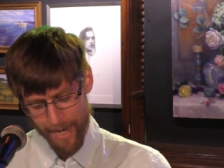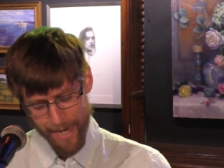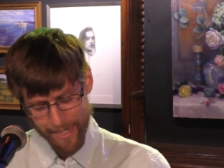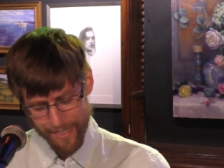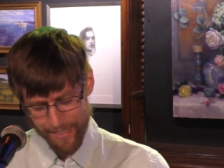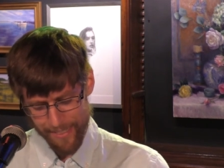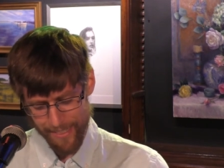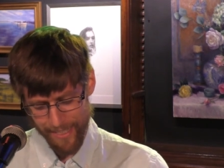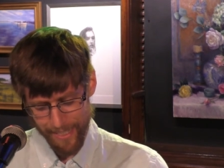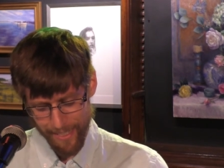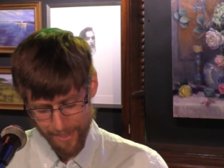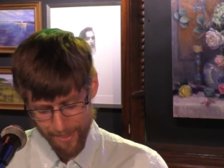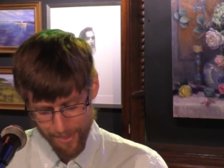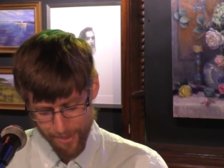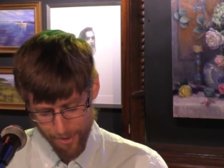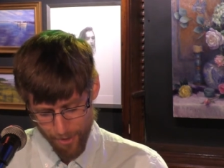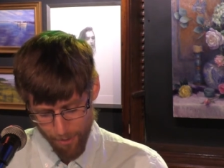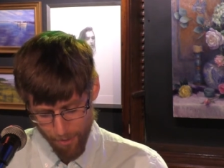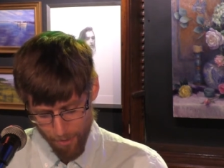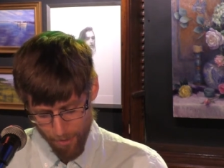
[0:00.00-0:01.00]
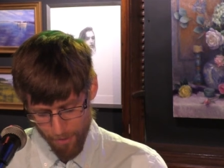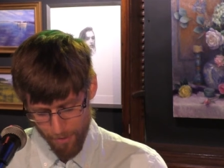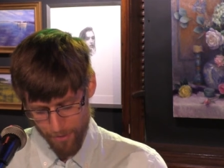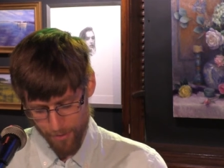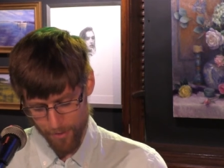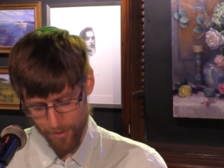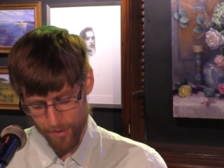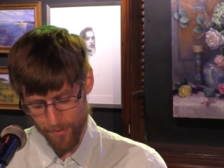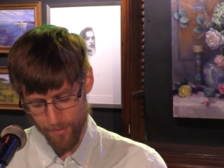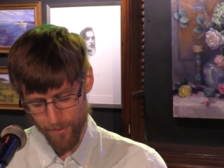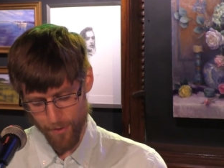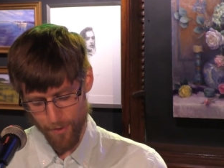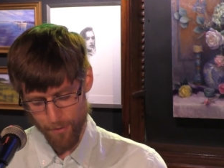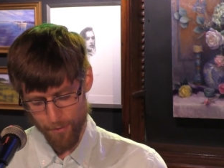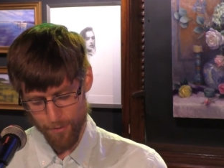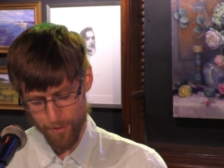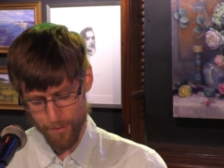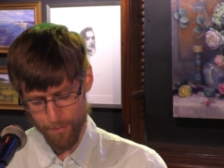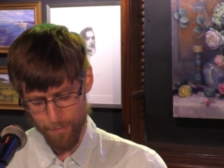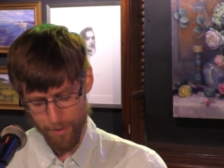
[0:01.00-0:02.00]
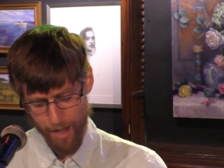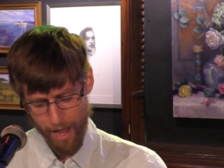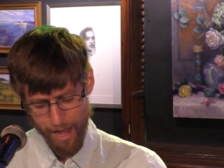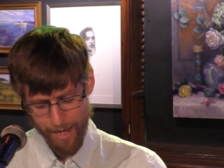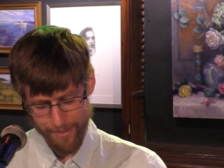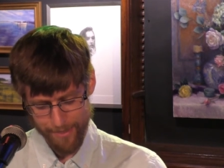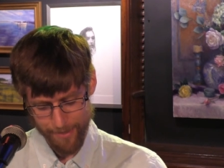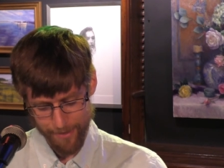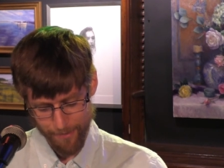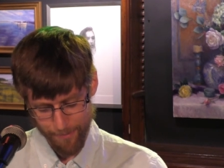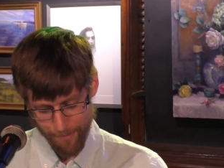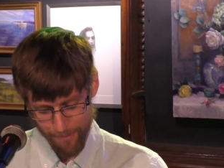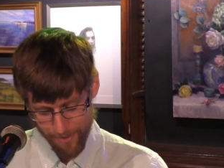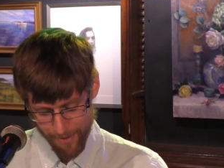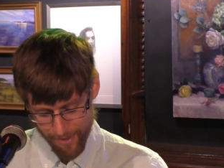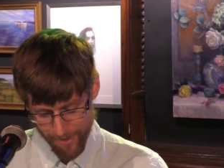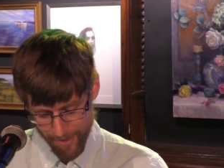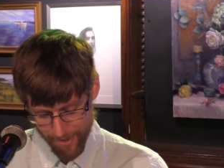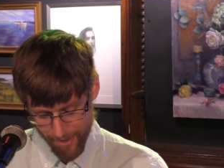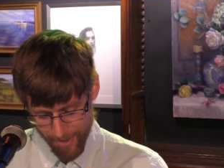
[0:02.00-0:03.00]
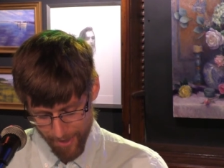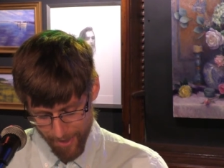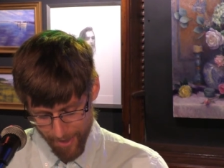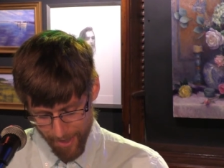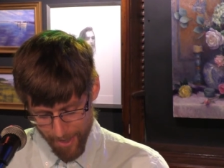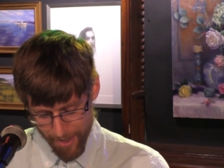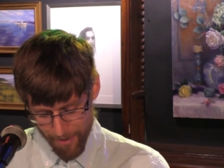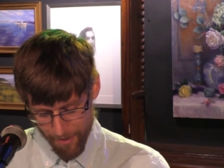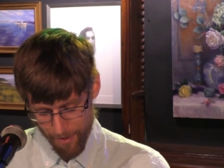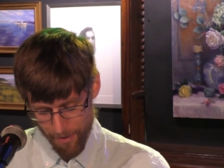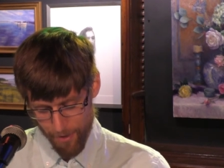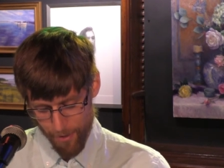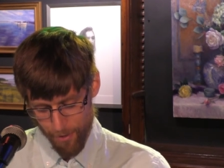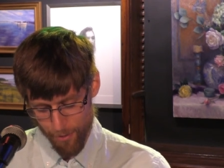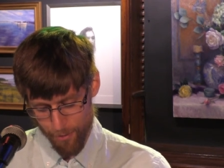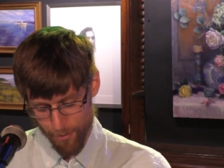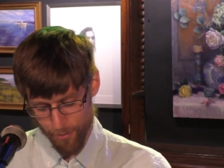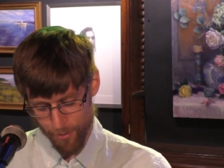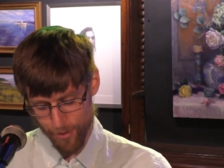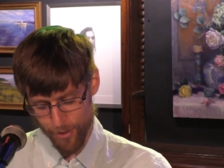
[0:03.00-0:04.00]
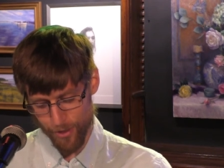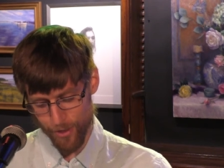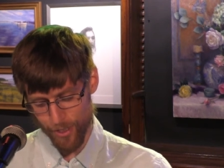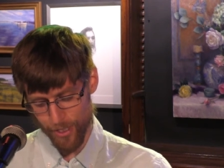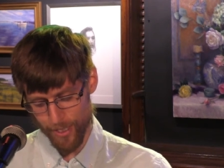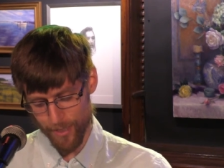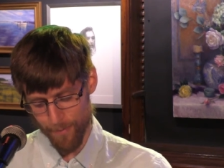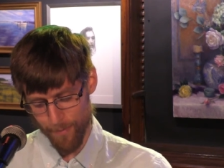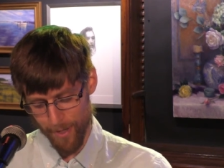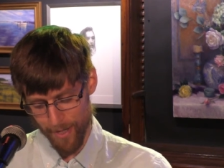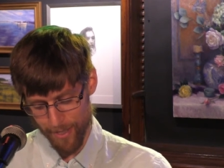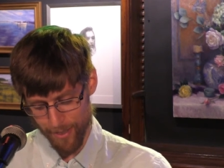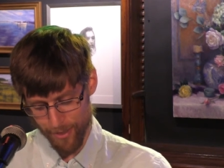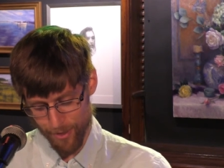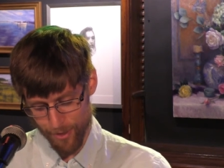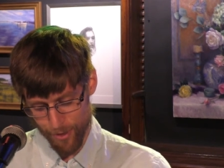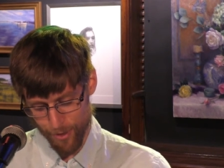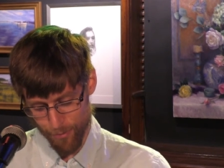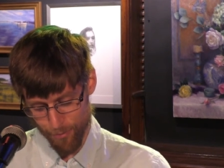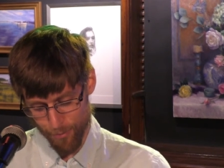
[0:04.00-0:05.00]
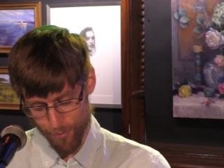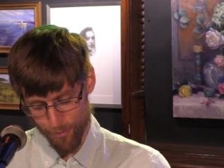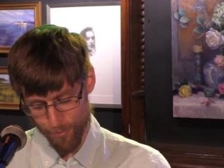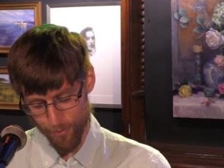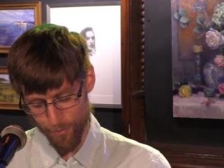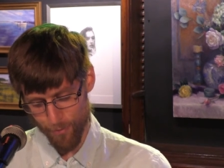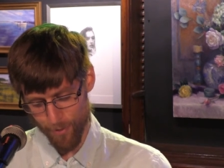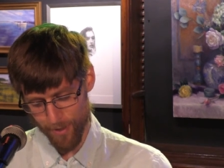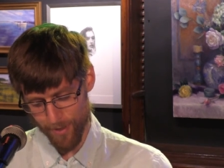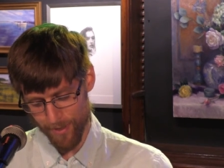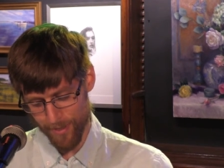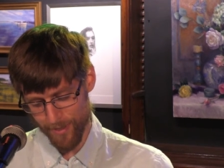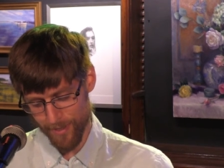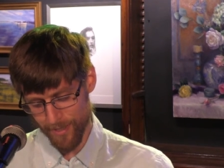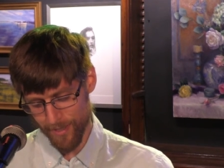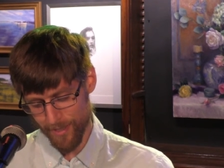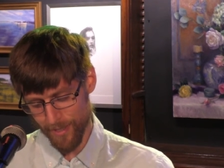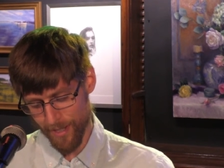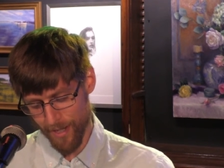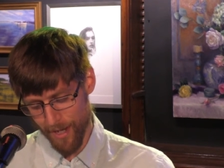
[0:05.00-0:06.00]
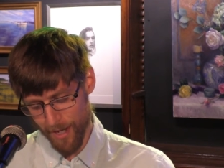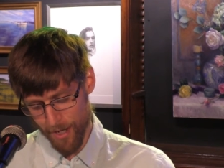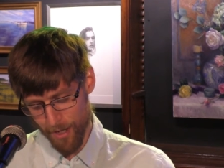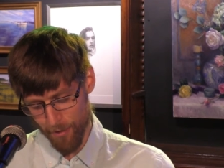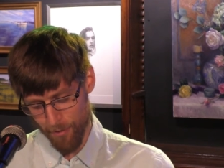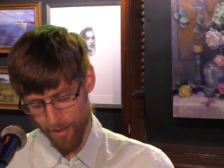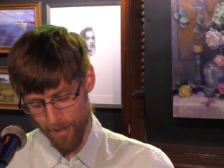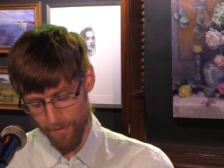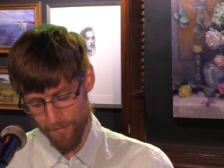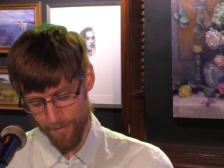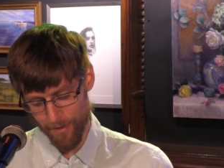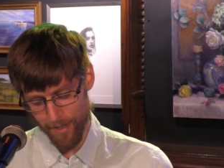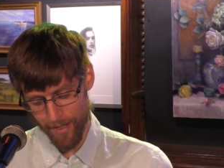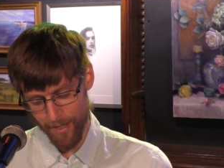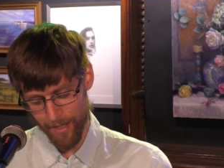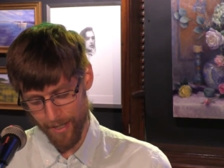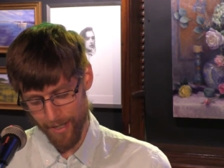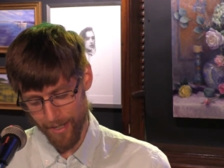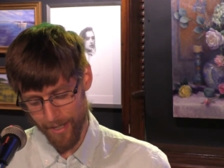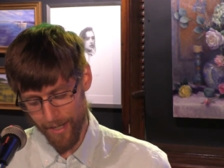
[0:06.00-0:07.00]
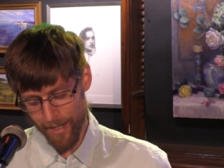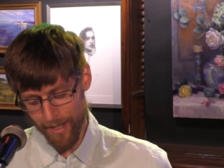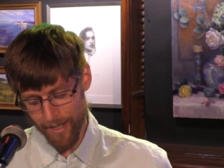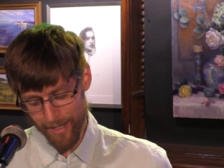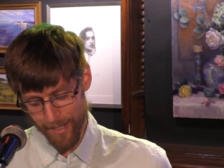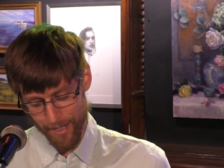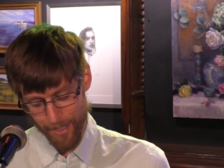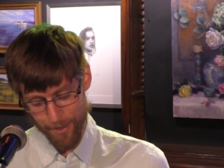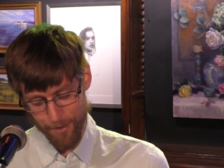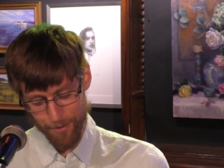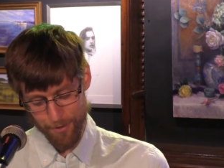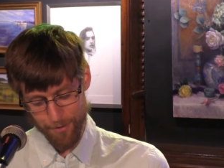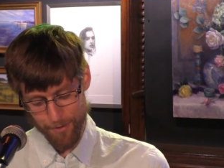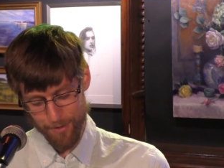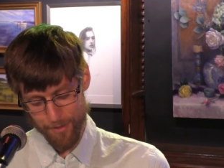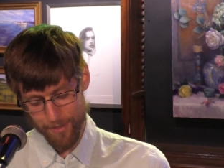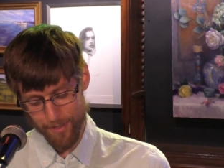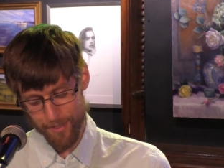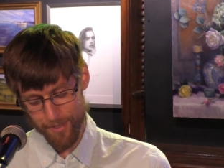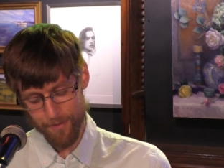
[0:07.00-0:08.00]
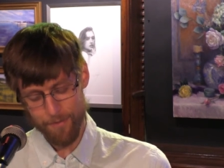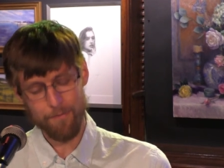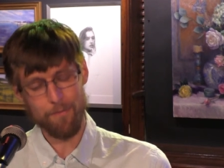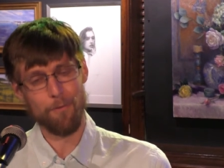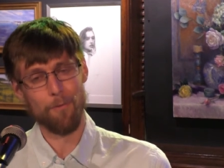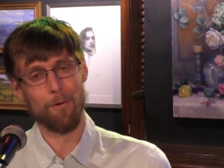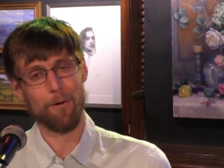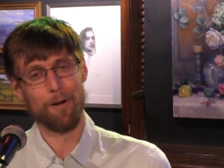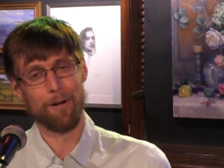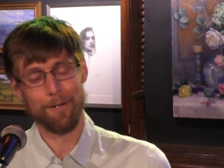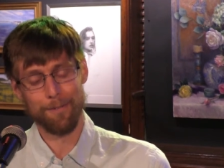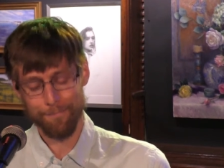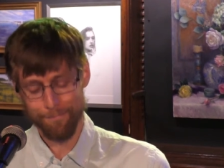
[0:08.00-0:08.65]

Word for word: sing songs for those blossoms, the nose just might swoon one's craving ears for.